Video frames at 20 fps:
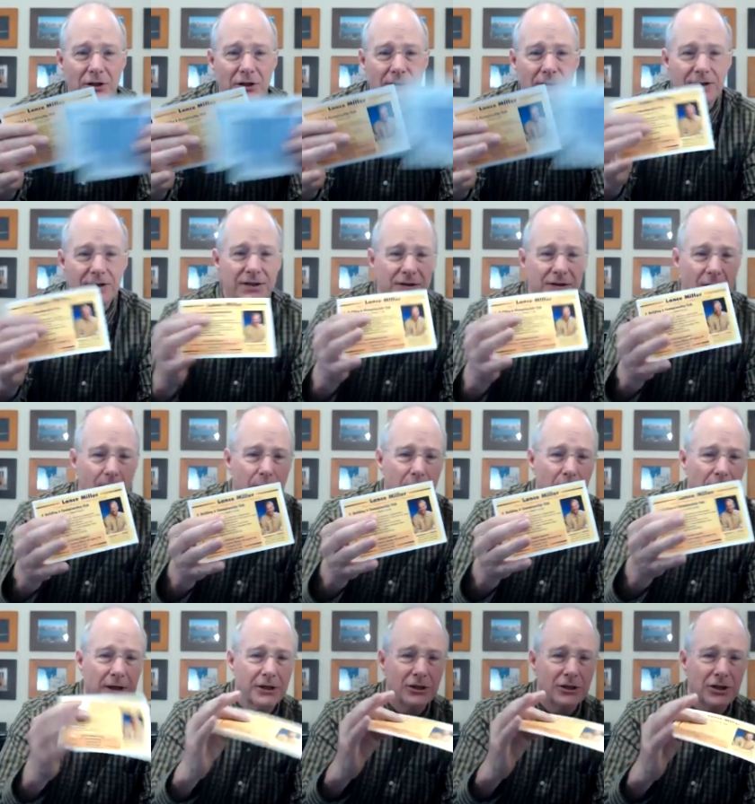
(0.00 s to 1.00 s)
and this is on
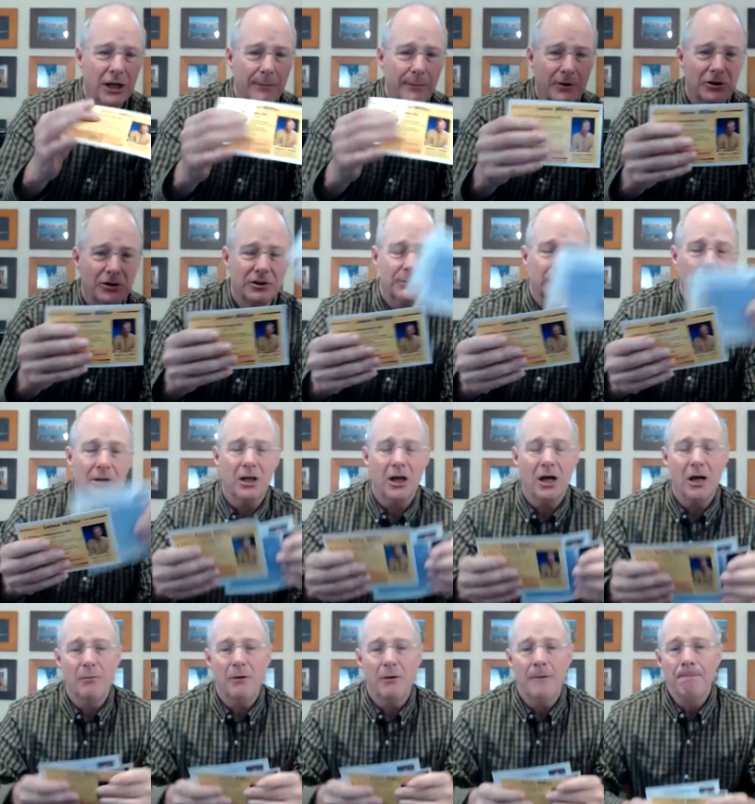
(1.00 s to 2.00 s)
building a championship
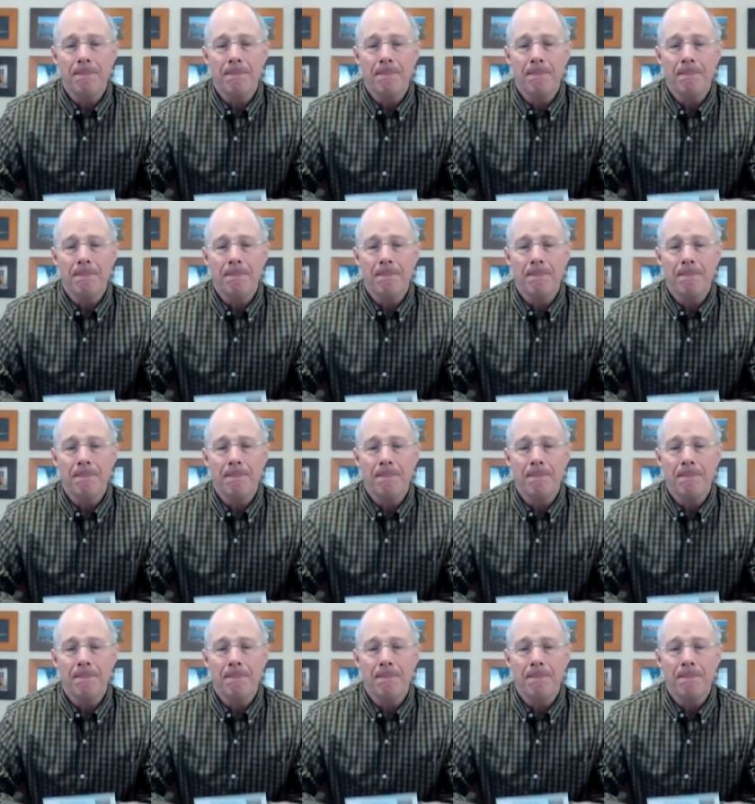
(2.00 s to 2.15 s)
club.